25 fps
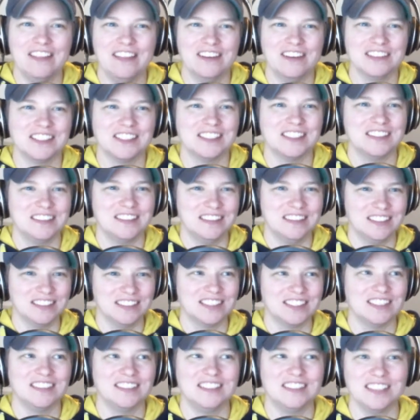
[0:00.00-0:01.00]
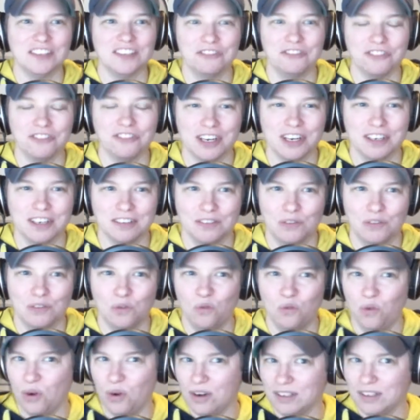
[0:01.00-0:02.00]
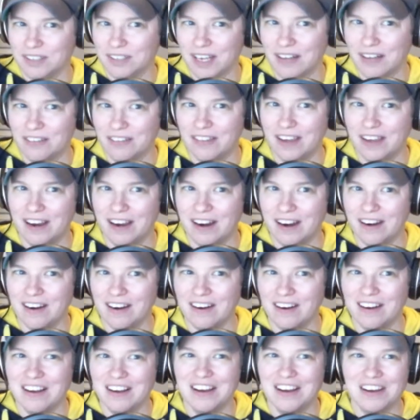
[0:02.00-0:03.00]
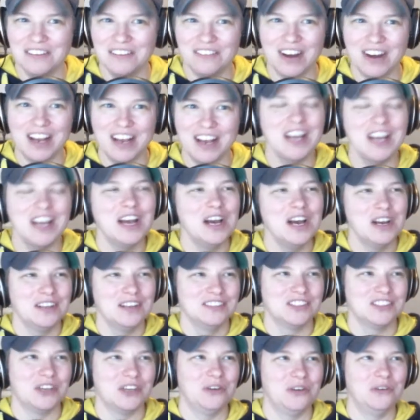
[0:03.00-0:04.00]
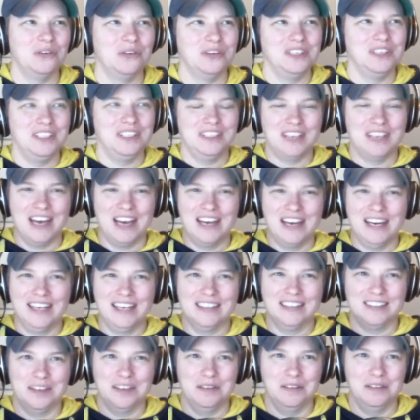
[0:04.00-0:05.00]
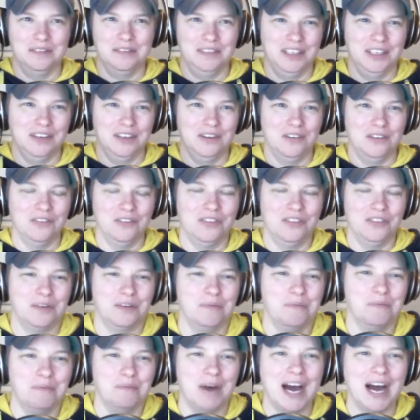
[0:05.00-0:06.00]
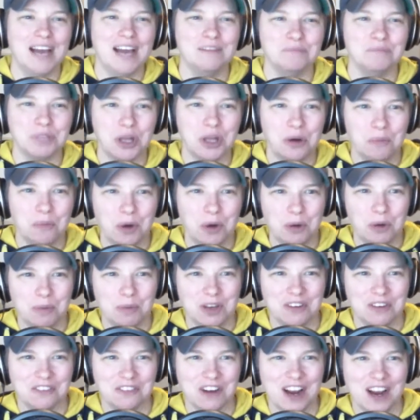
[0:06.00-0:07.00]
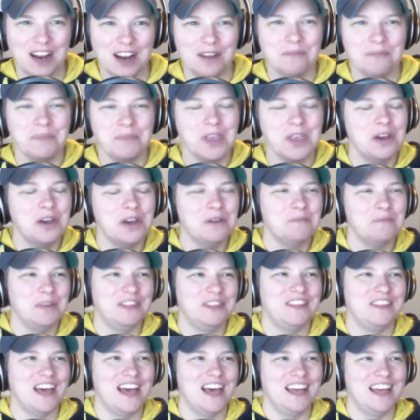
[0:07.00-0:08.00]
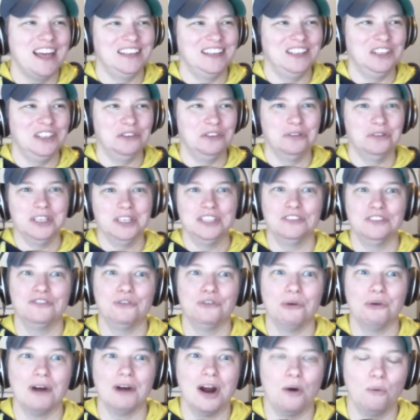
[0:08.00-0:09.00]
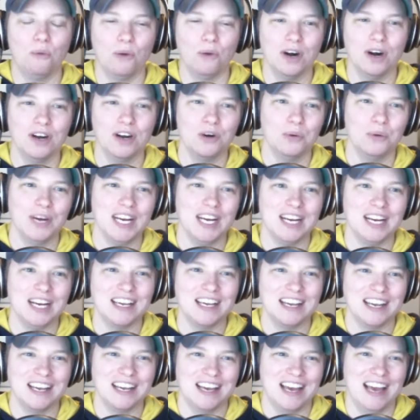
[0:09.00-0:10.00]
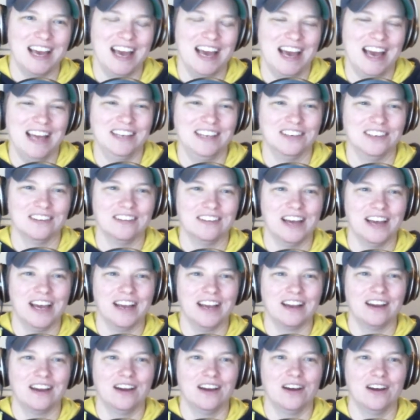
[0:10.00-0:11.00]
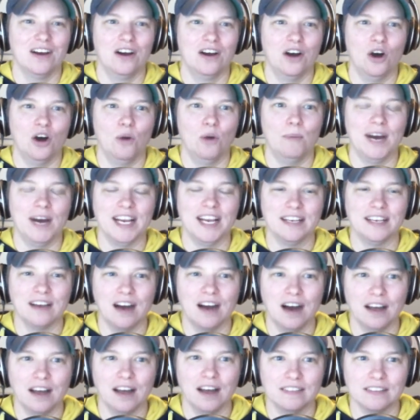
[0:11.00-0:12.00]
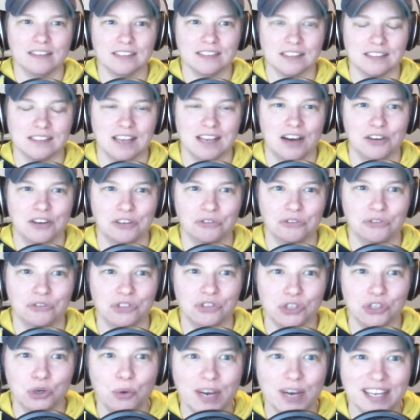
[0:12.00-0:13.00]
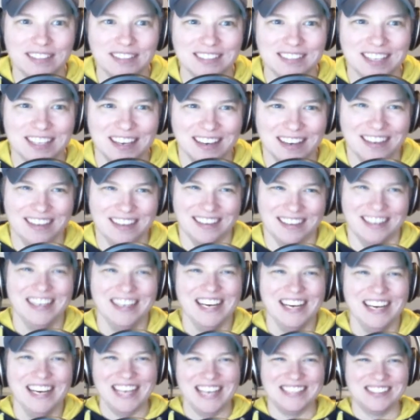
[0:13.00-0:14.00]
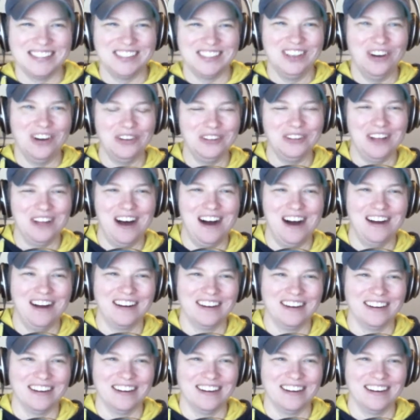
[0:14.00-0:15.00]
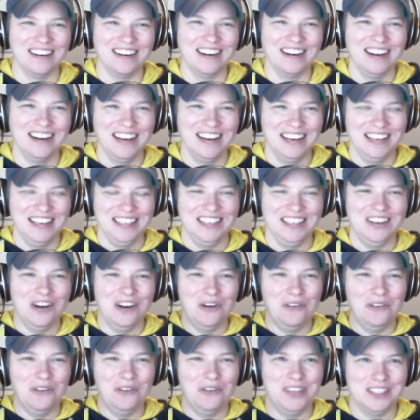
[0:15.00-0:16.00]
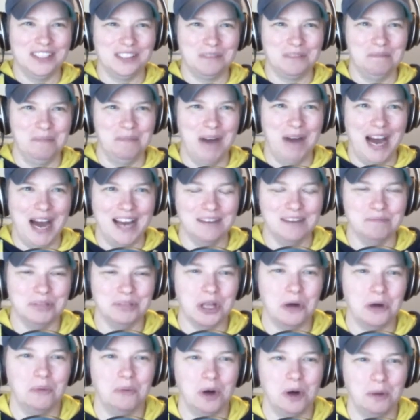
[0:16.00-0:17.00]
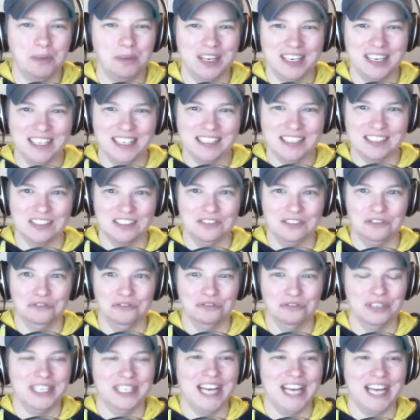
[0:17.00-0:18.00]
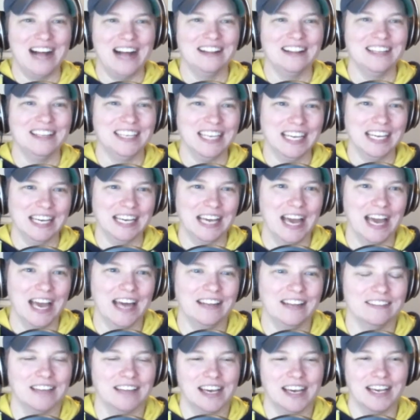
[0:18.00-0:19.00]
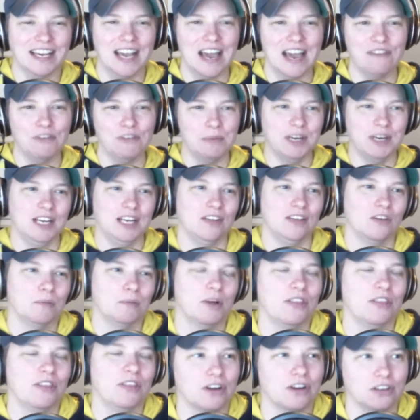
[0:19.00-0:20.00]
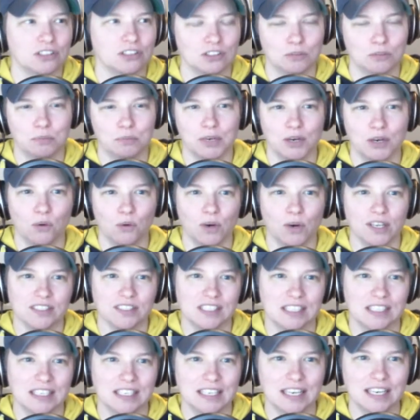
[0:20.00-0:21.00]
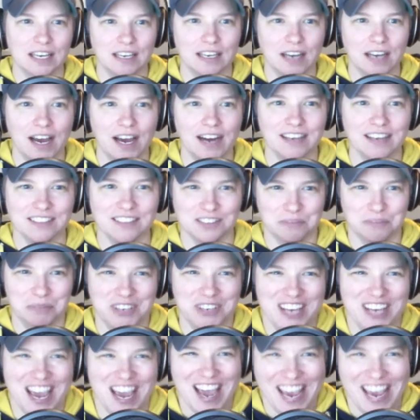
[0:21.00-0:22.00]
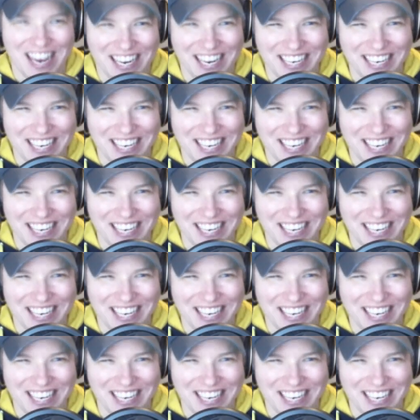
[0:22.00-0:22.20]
And there's a different world out there, right? So you kind of get the, the mind blow moment, right? But then you read the 4 Hour Work Week and you're like, oh my God, this is how you do it. It's no longer, this mind blow moment, it's reality. And like everybody and their brother goes to Brickworks India and hires a BA.